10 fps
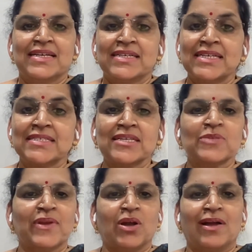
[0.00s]

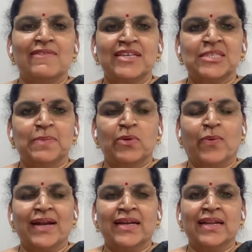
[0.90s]
Teachers will always be
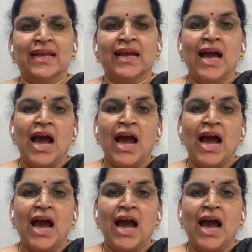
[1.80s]
wondering